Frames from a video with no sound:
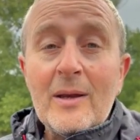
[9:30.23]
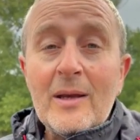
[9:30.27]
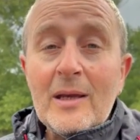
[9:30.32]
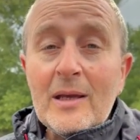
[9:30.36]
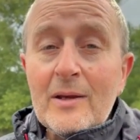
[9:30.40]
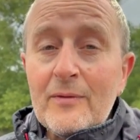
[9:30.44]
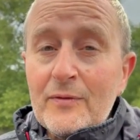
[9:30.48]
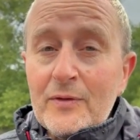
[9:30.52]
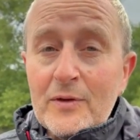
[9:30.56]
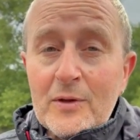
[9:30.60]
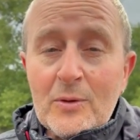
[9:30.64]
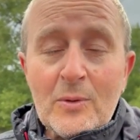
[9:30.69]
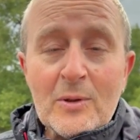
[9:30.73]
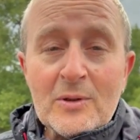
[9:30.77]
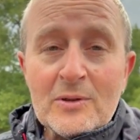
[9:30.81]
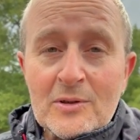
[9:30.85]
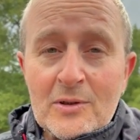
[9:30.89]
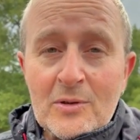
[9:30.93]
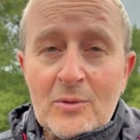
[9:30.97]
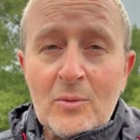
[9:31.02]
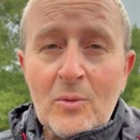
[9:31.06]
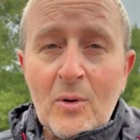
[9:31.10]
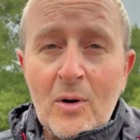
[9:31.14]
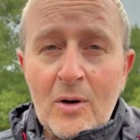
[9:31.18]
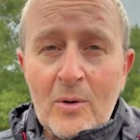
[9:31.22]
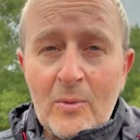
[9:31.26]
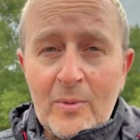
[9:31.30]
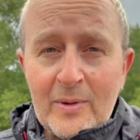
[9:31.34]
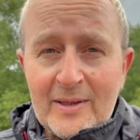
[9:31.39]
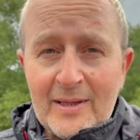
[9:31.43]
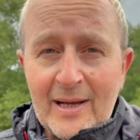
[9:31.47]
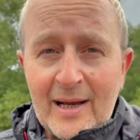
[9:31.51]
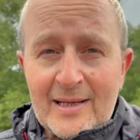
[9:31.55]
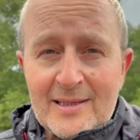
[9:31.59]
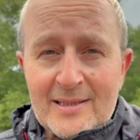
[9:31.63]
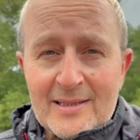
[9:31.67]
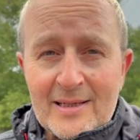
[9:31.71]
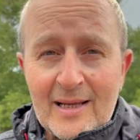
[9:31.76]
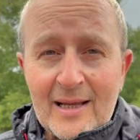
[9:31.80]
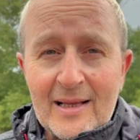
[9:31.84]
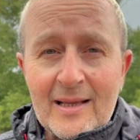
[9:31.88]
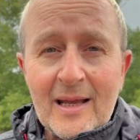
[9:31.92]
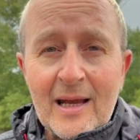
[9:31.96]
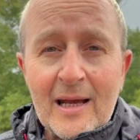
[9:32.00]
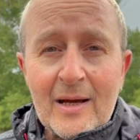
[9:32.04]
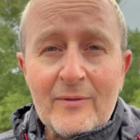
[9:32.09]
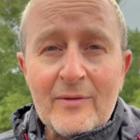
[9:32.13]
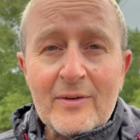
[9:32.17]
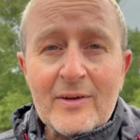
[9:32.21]
if you want to walk with us and
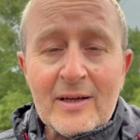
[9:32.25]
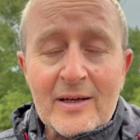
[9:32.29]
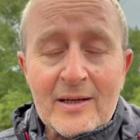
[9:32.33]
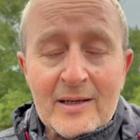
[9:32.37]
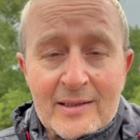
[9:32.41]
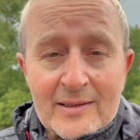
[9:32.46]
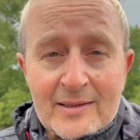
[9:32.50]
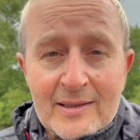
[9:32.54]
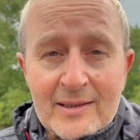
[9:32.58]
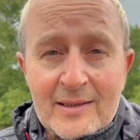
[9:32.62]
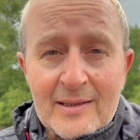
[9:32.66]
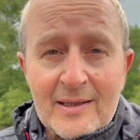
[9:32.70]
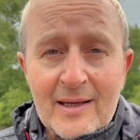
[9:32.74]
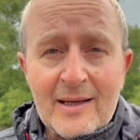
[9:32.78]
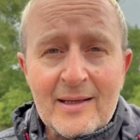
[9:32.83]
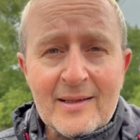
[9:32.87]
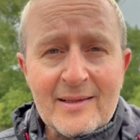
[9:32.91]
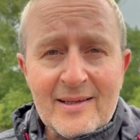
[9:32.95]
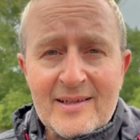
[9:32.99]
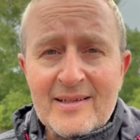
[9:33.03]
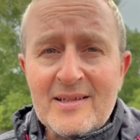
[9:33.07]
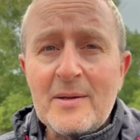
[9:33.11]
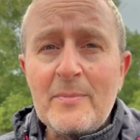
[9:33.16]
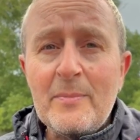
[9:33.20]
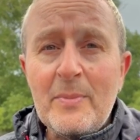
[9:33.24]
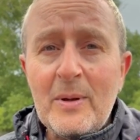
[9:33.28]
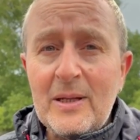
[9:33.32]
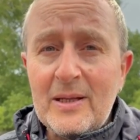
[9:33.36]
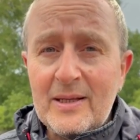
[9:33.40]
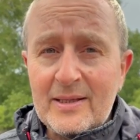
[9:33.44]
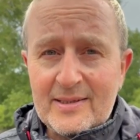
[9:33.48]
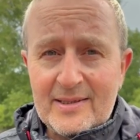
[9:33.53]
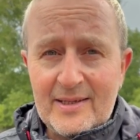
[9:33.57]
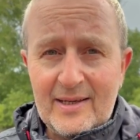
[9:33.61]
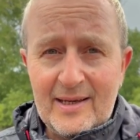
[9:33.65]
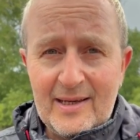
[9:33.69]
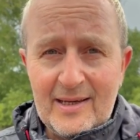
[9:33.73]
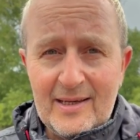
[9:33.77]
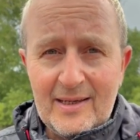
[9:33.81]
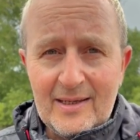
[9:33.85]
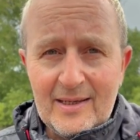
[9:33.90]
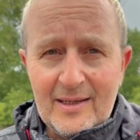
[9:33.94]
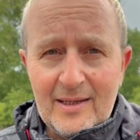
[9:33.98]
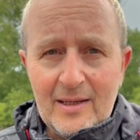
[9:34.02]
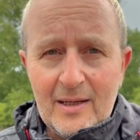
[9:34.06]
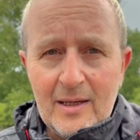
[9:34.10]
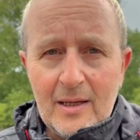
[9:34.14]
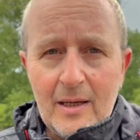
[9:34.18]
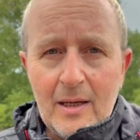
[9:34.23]
have a hidden disability,
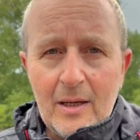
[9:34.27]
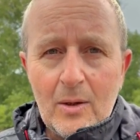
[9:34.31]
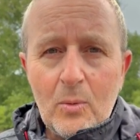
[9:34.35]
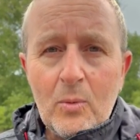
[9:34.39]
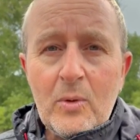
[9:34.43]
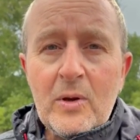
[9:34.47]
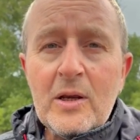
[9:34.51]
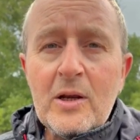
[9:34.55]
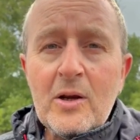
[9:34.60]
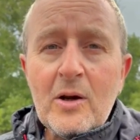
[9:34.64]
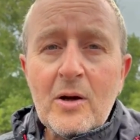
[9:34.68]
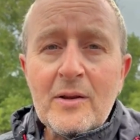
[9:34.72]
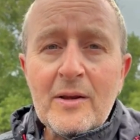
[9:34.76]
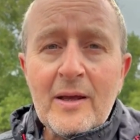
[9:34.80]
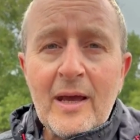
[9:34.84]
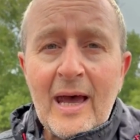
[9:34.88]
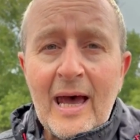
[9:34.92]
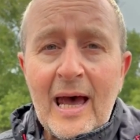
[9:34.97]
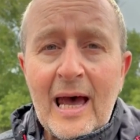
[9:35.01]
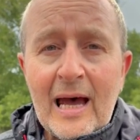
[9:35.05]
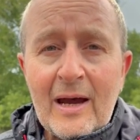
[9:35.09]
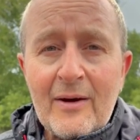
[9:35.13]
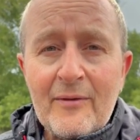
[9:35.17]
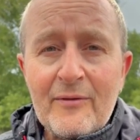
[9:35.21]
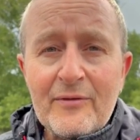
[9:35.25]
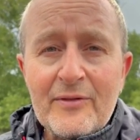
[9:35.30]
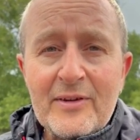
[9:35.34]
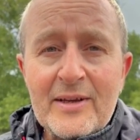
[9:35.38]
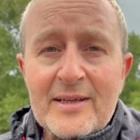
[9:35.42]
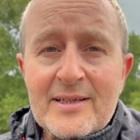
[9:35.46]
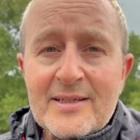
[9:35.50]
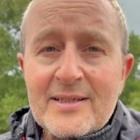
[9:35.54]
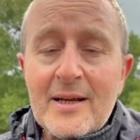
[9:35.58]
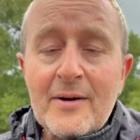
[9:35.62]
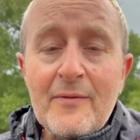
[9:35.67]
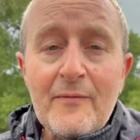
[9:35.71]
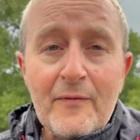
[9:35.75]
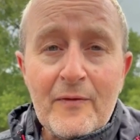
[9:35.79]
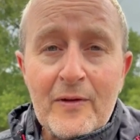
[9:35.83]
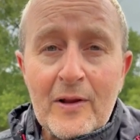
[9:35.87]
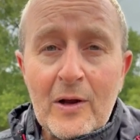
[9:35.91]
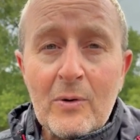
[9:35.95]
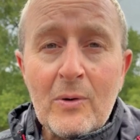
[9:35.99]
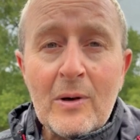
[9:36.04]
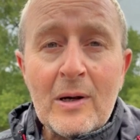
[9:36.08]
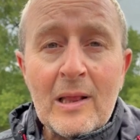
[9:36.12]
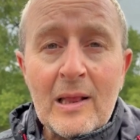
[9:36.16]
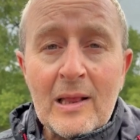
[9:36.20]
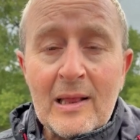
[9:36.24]
we're gonna have these
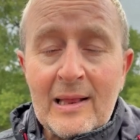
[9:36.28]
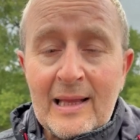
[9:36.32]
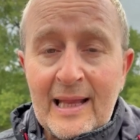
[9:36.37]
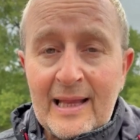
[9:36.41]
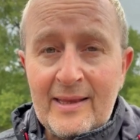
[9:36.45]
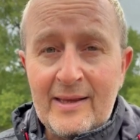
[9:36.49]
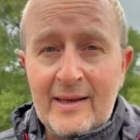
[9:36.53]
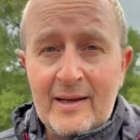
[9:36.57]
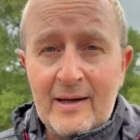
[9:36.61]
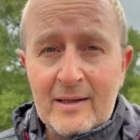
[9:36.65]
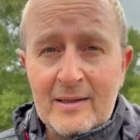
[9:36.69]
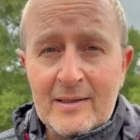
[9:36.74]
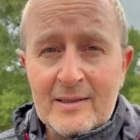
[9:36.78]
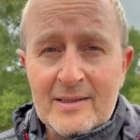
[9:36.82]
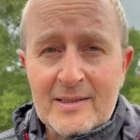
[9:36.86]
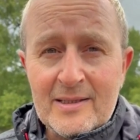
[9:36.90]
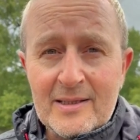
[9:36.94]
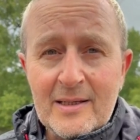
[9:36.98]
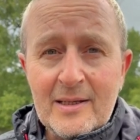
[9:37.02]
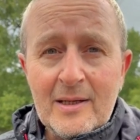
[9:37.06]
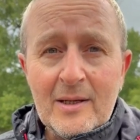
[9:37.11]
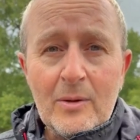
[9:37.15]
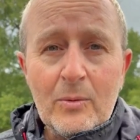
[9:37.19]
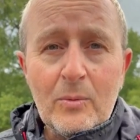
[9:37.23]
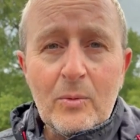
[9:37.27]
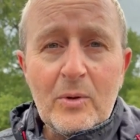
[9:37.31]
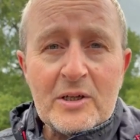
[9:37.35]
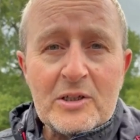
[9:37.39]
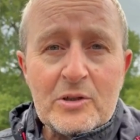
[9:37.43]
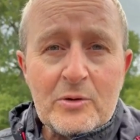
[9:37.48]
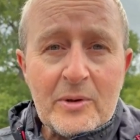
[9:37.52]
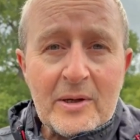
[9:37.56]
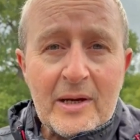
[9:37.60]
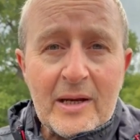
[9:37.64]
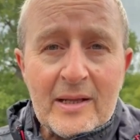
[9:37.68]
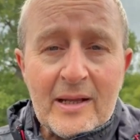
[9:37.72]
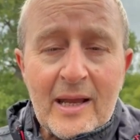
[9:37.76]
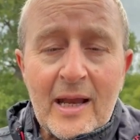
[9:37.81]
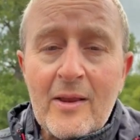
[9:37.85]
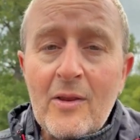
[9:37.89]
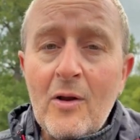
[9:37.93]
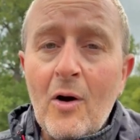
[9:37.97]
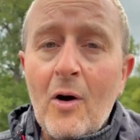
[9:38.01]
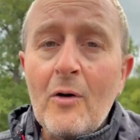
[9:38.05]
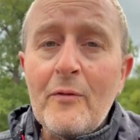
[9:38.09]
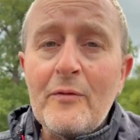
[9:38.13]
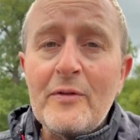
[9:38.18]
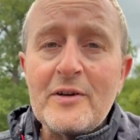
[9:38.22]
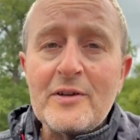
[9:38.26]
sunflower lanyards, which we can hand
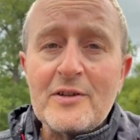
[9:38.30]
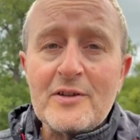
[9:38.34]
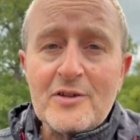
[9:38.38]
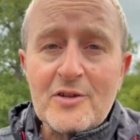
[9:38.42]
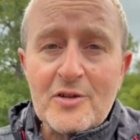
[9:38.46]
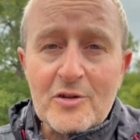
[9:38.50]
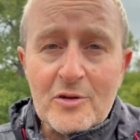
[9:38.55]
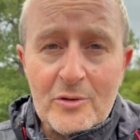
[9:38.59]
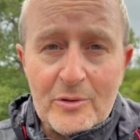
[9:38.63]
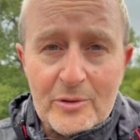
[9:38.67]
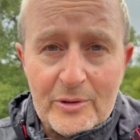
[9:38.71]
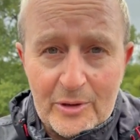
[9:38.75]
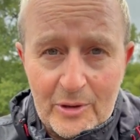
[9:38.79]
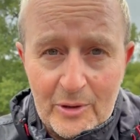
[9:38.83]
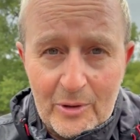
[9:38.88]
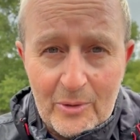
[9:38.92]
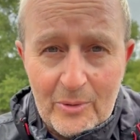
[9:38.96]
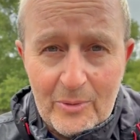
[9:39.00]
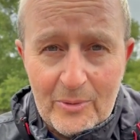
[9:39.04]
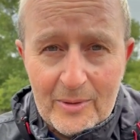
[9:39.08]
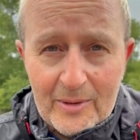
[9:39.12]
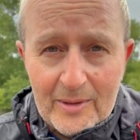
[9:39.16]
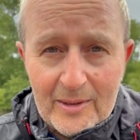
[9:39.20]
over to you,